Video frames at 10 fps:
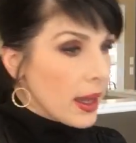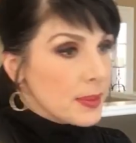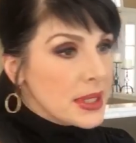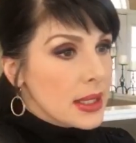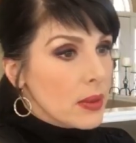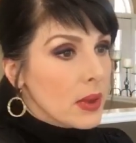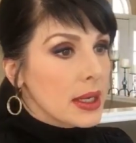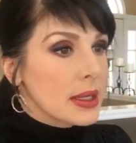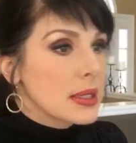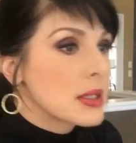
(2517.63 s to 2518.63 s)
I'm seeing where
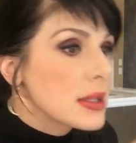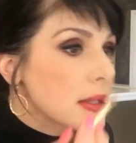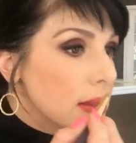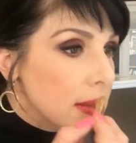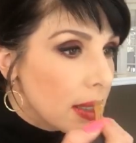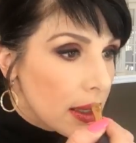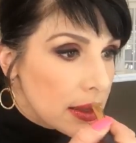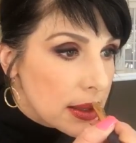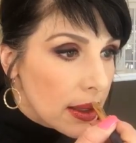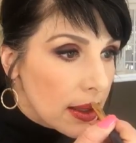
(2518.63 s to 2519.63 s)
I need to just
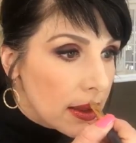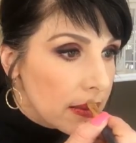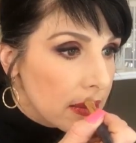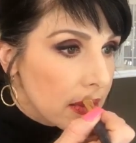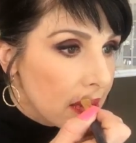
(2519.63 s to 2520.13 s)
touch up.